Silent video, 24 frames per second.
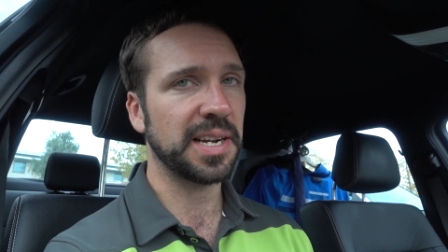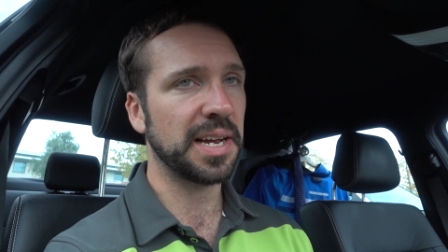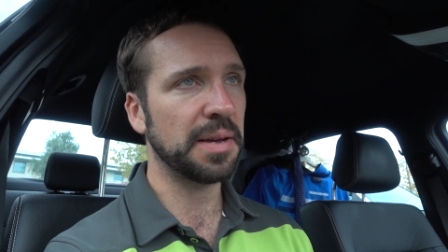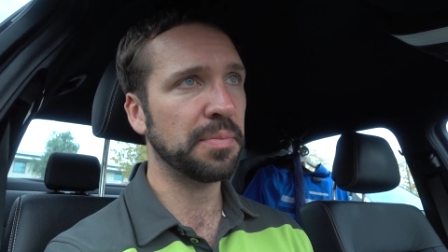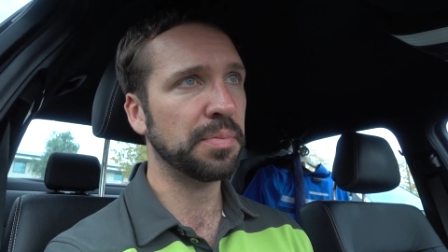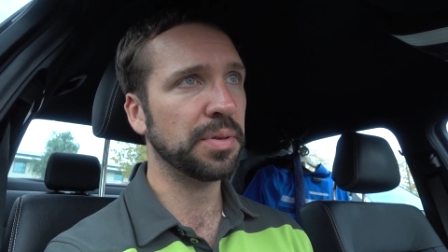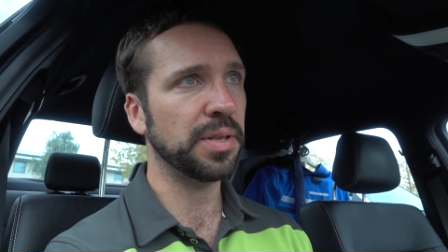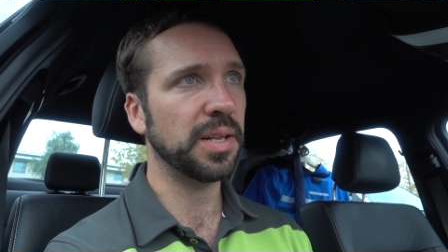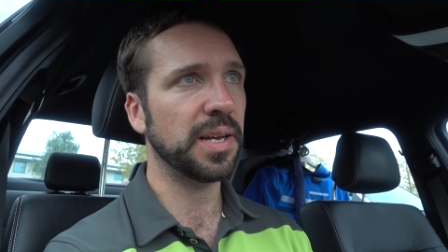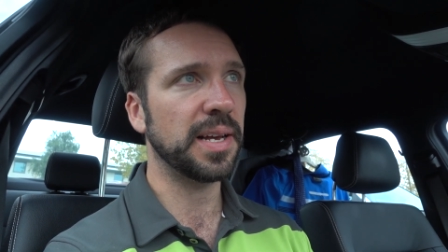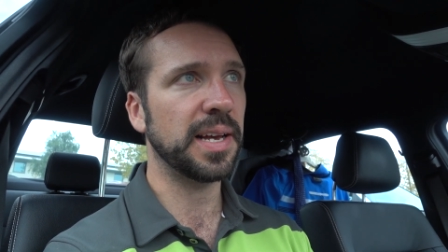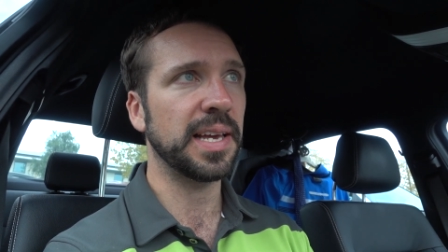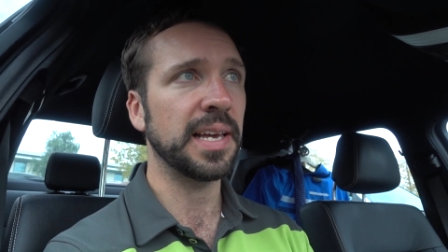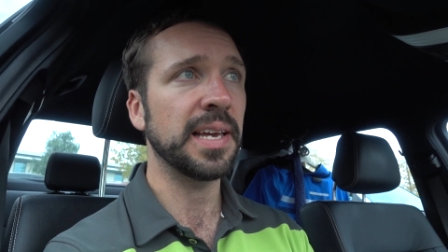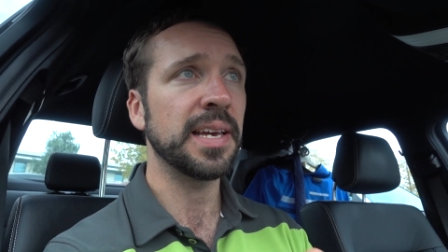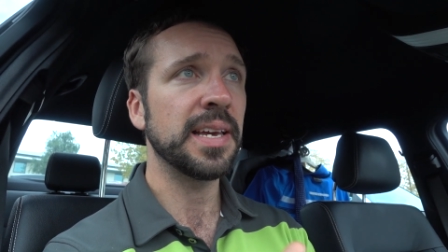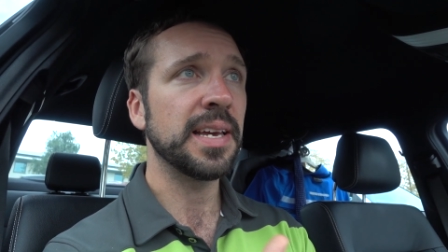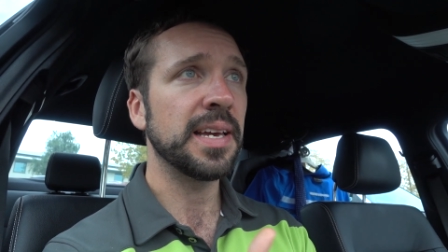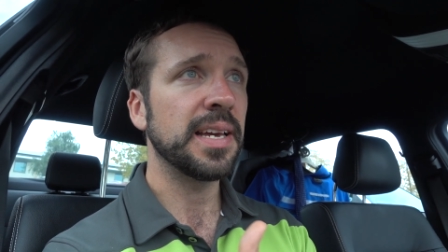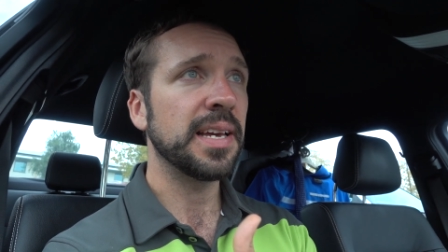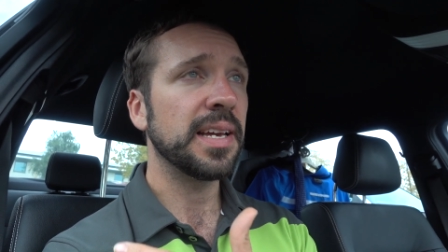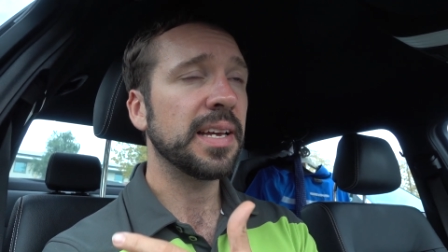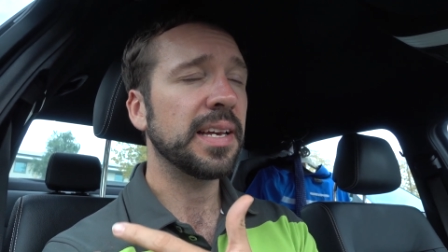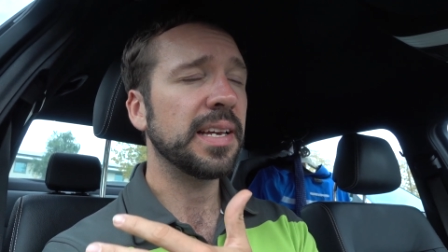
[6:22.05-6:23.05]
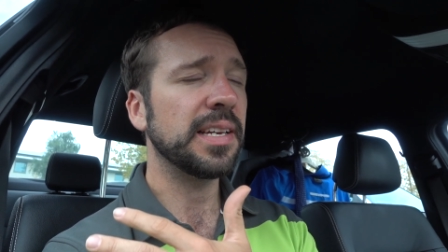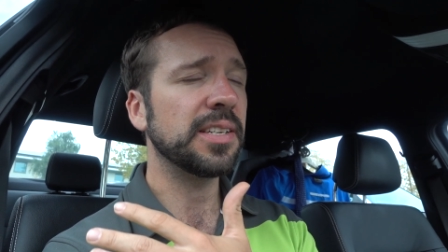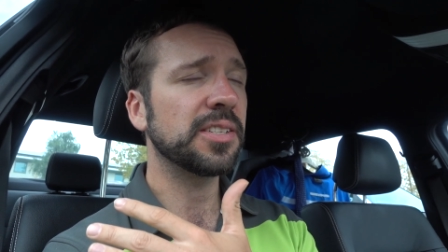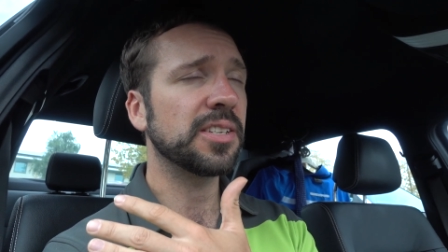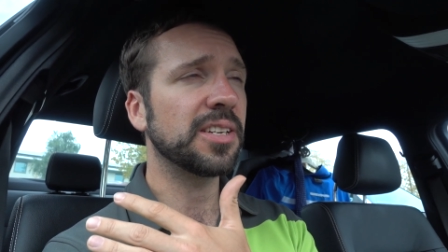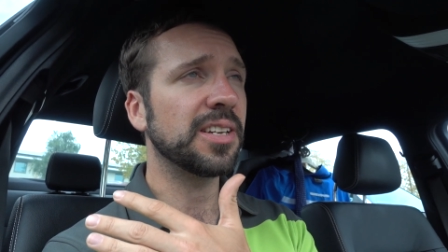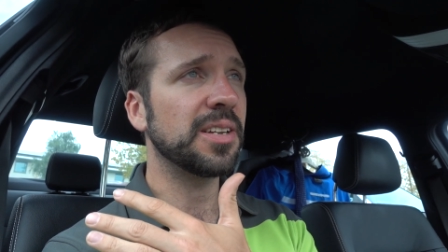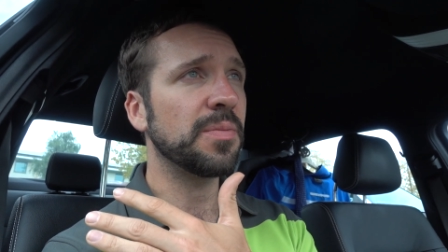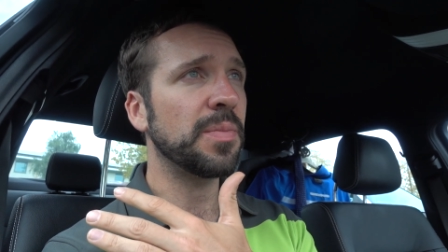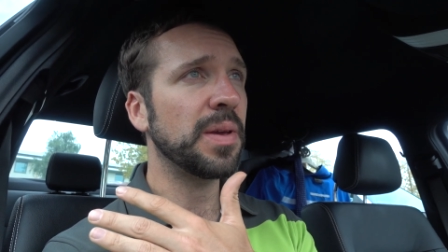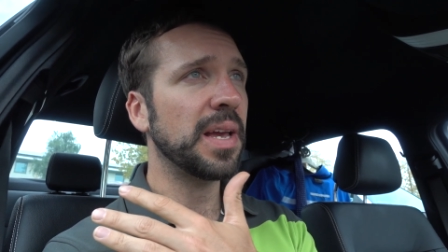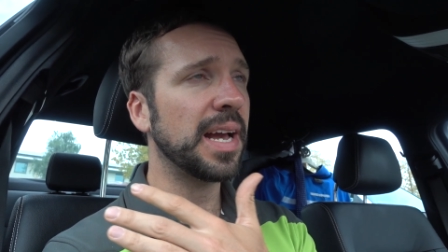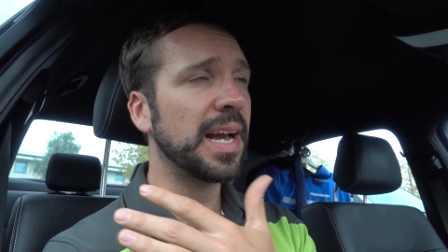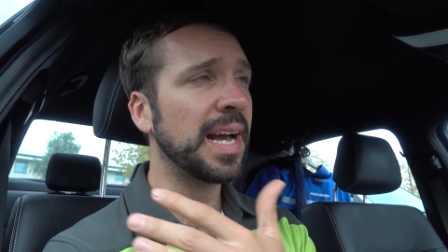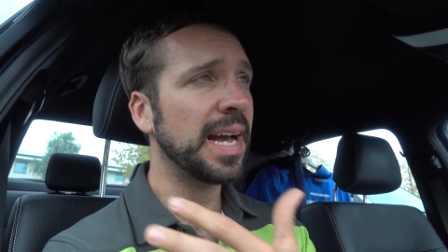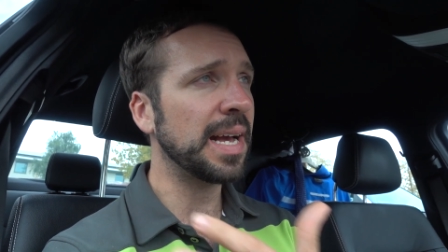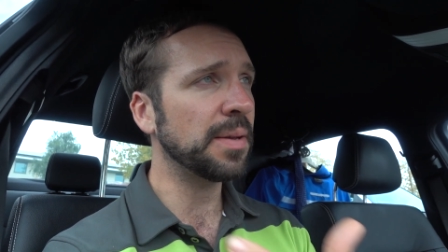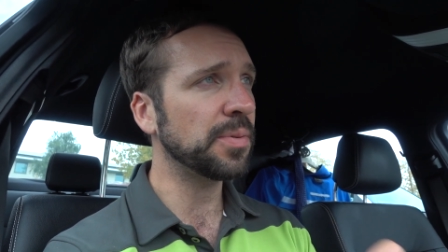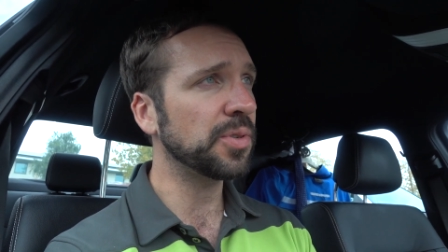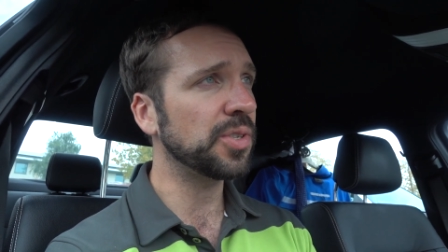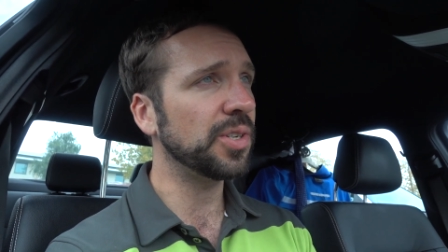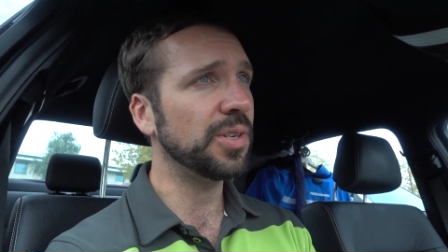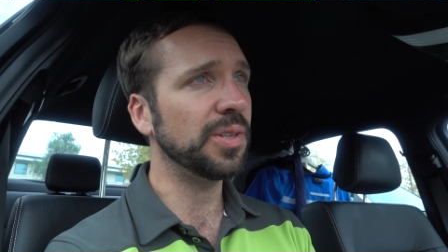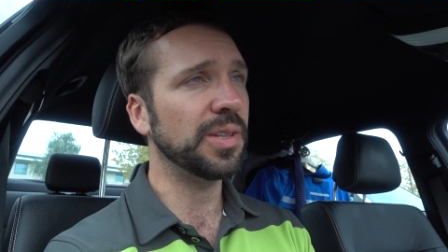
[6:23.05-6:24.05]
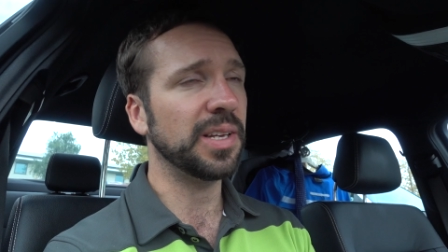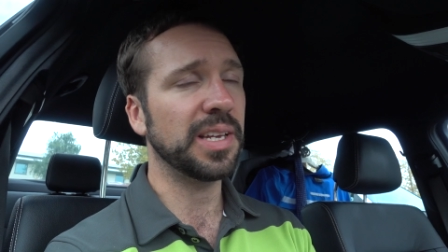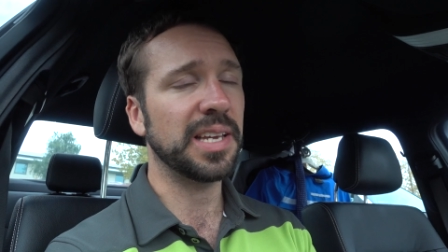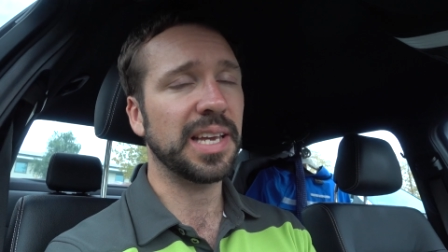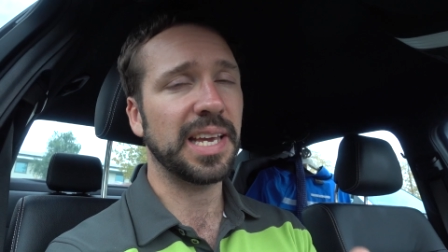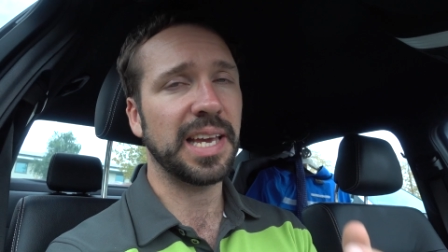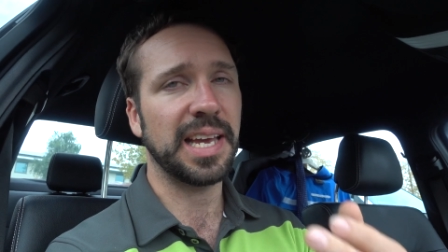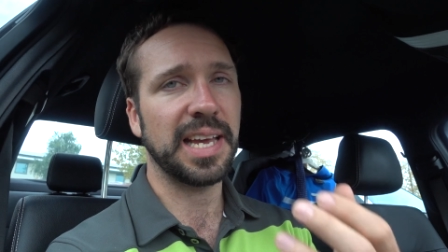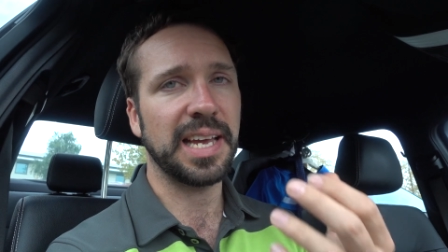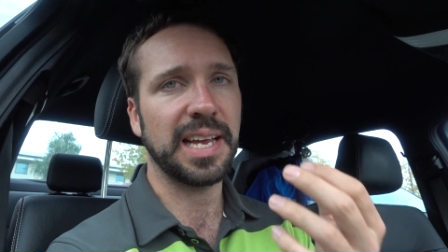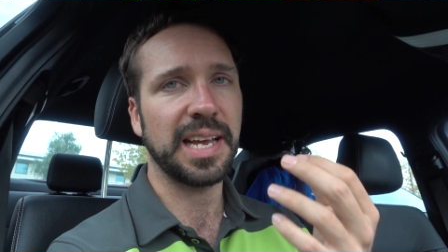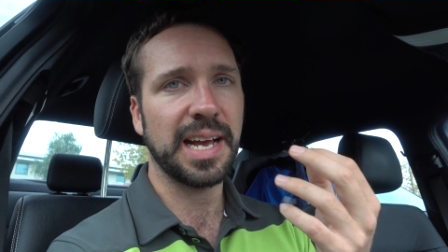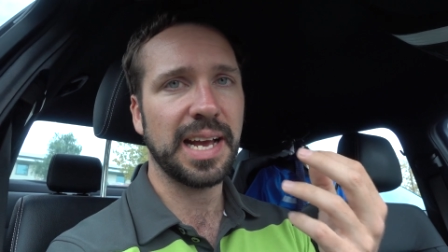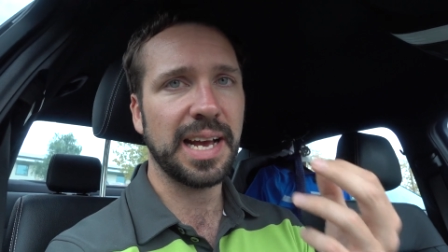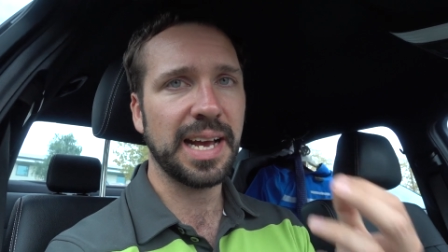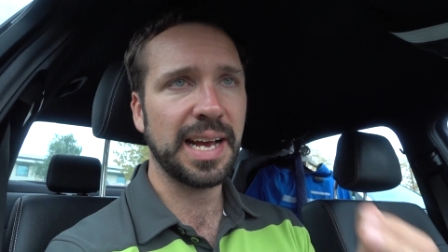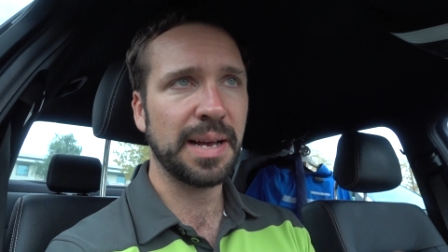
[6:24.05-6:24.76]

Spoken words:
I play is going to be absolutely key,